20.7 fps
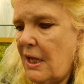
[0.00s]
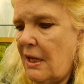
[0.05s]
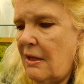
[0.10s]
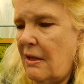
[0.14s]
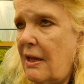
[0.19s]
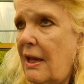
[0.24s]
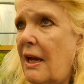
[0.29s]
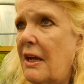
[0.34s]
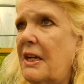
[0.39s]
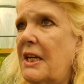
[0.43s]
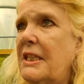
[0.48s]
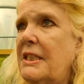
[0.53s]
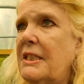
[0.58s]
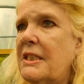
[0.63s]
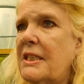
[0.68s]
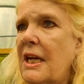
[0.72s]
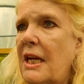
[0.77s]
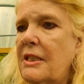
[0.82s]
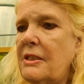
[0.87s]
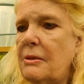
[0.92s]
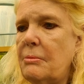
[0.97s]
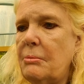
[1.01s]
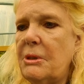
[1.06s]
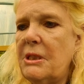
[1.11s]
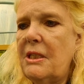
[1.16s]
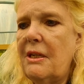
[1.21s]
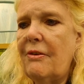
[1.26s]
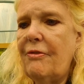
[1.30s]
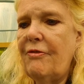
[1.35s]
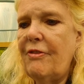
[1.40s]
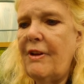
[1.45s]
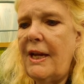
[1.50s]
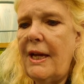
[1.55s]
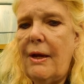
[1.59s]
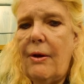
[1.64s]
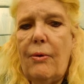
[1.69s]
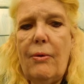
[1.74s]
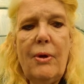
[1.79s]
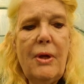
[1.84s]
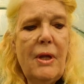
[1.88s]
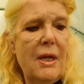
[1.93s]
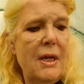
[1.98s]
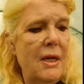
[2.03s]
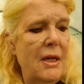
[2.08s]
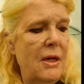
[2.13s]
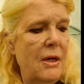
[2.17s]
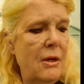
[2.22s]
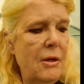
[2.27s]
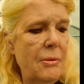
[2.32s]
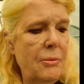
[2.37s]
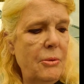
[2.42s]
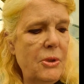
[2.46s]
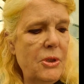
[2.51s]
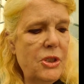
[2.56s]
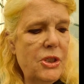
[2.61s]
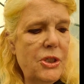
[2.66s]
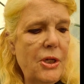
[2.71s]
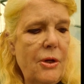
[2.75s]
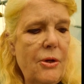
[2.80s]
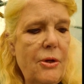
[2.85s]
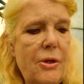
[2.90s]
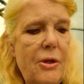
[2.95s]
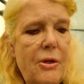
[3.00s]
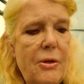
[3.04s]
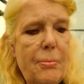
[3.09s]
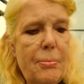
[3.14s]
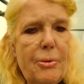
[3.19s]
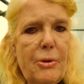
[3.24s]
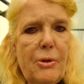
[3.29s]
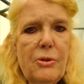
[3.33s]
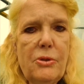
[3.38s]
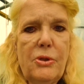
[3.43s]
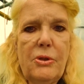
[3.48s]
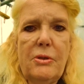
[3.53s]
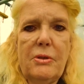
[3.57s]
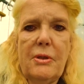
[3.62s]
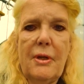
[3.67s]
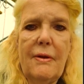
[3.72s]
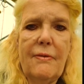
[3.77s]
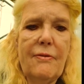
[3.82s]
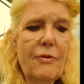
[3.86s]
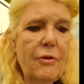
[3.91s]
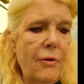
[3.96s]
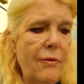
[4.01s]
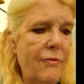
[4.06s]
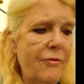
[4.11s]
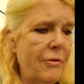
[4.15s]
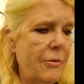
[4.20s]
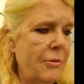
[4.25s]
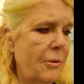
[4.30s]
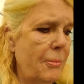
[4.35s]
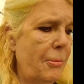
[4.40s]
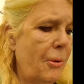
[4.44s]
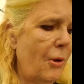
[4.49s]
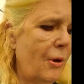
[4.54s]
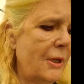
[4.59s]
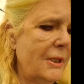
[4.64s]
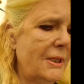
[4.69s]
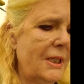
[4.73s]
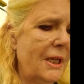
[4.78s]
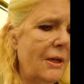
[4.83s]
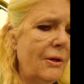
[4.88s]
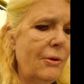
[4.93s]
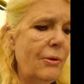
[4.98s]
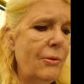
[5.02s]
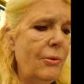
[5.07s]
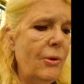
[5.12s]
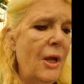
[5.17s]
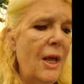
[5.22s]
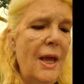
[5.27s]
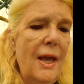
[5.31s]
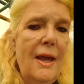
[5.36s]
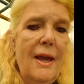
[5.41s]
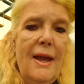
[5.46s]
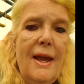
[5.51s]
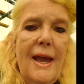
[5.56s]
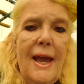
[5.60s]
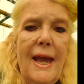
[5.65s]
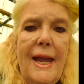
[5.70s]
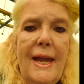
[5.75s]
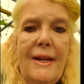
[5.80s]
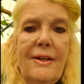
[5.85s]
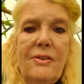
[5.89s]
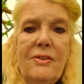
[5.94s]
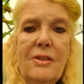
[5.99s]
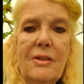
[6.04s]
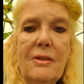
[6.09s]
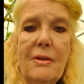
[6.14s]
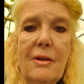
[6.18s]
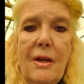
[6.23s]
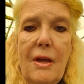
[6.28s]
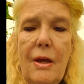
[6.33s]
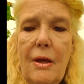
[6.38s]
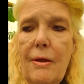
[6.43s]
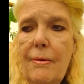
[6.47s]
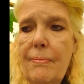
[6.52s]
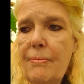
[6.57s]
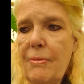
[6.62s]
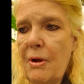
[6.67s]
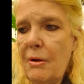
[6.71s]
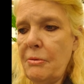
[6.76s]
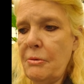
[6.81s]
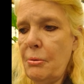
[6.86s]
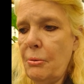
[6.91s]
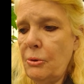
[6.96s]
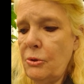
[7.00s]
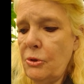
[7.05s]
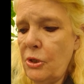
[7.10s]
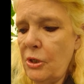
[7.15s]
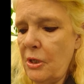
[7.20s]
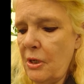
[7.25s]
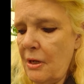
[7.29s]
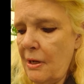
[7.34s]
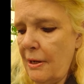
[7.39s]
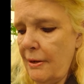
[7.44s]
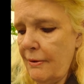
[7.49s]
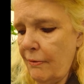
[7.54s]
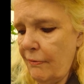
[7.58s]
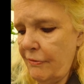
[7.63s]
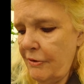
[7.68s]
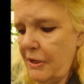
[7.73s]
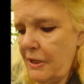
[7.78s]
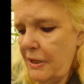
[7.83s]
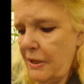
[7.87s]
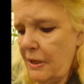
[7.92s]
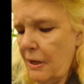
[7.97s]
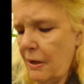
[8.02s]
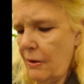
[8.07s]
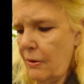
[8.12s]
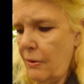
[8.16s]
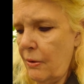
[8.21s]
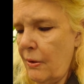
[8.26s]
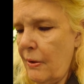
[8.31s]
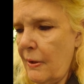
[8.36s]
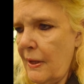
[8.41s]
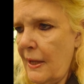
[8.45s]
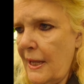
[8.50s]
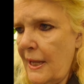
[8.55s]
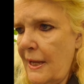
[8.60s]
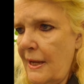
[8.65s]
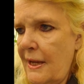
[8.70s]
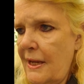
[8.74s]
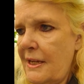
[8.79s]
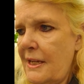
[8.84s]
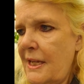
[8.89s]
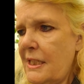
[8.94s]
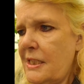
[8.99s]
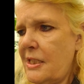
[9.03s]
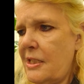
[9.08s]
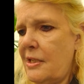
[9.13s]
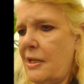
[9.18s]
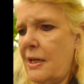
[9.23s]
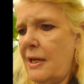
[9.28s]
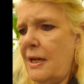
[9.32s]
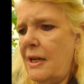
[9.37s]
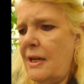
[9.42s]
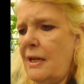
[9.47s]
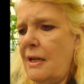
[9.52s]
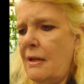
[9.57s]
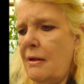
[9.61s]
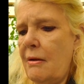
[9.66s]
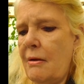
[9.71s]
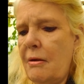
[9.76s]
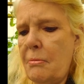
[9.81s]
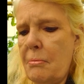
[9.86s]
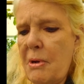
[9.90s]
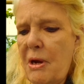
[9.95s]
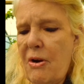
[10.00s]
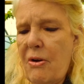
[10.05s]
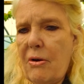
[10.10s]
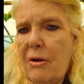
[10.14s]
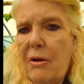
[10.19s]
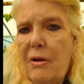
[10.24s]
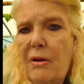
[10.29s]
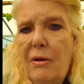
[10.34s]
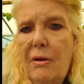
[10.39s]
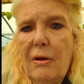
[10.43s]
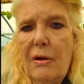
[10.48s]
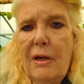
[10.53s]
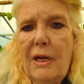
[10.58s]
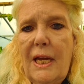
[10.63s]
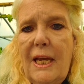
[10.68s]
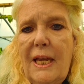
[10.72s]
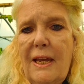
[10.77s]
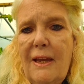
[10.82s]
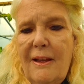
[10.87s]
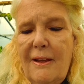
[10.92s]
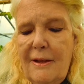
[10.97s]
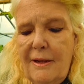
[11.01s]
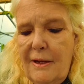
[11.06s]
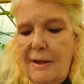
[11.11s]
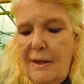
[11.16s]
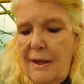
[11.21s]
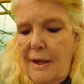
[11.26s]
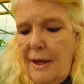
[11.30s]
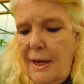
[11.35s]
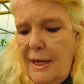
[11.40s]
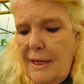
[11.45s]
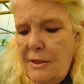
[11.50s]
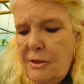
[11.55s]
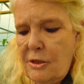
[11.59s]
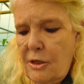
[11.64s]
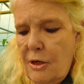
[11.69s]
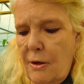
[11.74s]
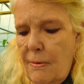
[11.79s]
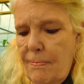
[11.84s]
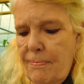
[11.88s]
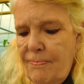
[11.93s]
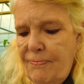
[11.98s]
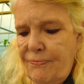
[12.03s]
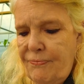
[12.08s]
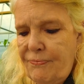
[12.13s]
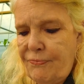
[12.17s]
yeah, I need to take some stuff out. I want to show you the produce that I've got from the polytunnel. And um, I was watching a little video yesterday, an American guy, and um,